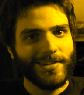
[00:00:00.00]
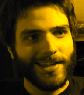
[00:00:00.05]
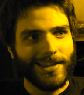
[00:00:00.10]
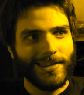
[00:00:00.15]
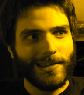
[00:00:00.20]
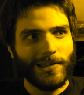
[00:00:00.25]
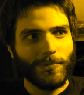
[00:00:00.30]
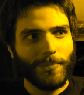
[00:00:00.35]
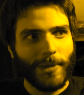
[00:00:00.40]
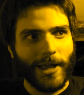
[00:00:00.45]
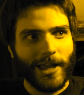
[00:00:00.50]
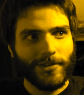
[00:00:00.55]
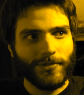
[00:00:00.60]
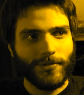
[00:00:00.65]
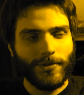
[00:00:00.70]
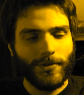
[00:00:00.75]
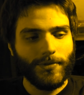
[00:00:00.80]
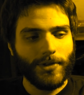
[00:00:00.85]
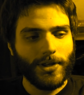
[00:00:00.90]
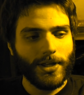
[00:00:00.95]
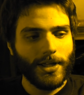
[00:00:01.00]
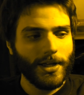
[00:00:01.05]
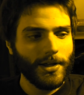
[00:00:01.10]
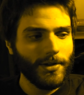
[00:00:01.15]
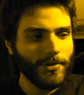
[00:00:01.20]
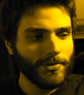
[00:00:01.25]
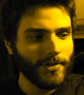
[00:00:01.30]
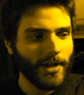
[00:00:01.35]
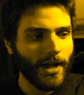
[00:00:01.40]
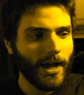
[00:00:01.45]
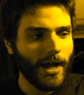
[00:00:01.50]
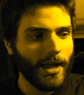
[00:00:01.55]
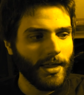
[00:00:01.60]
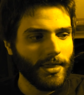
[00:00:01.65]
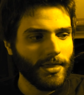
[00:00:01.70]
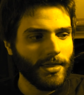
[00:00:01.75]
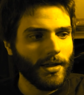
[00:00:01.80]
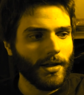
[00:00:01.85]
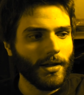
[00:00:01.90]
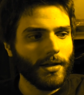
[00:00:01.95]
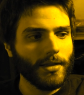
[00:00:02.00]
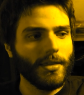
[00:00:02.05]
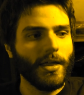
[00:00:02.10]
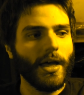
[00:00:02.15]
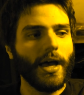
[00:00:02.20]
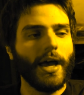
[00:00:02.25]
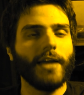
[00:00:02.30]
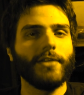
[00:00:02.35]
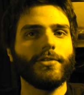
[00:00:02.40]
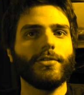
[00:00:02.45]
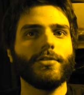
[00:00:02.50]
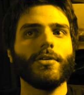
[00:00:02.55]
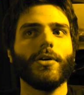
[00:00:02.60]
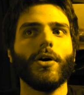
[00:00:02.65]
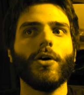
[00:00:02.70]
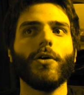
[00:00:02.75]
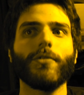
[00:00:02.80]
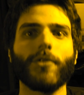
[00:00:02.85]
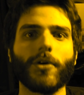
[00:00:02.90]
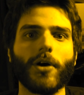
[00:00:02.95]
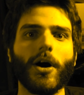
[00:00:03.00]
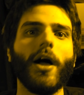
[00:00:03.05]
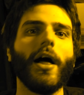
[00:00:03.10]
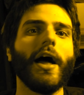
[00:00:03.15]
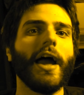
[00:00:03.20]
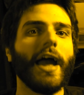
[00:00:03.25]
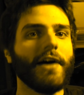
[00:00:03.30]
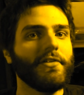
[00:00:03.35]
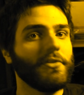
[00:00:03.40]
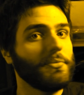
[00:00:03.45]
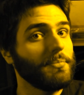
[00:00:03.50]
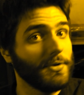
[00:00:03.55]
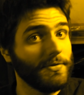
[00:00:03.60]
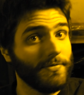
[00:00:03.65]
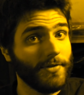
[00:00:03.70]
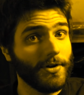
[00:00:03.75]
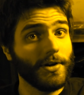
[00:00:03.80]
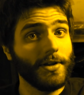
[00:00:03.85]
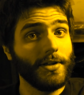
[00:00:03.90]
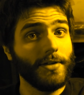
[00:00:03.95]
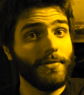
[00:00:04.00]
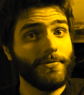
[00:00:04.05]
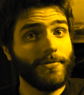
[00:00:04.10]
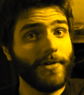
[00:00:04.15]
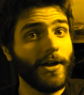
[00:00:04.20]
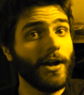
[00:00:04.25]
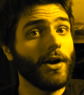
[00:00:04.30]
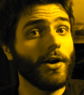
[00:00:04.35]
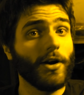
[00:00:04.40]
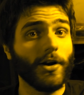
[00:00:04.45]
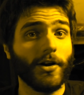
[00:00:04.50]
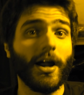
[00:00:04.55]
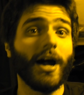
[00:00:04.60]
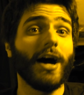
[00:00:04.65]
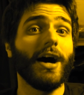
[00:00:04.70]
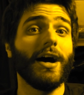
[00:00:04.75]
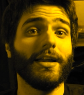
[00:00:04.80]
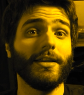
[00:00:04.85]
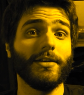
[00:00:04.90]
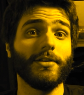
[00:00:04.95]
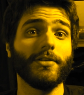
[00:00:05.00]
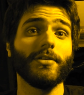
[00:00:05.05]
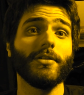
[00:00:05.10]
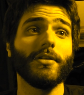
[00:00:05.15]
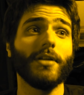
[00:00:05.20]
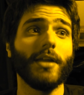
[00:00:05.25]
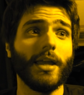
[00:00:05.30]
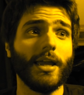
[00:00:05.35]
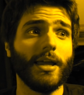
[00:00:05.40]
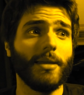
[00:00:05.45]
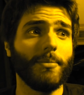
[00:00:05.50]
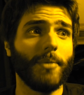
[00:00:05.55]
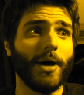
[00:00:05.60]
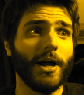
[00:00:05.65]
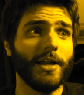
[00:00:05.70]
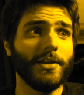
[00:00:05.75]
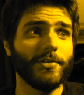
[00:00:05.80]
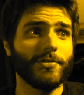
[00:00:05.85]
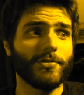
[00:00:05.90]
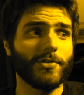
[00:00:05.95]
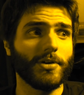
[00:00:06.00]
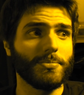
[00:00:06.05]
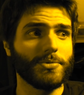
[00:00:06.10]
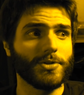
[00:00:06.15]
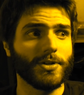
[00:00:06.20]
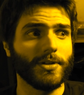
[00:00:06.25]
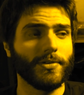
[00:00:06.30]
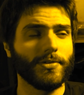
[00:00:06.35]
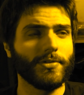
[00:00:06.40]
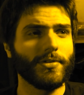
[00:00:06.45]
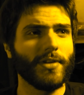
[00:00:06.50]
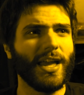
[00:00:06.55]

in these past few videos. I think that overall I haven't been very fair or kind in my descriptions.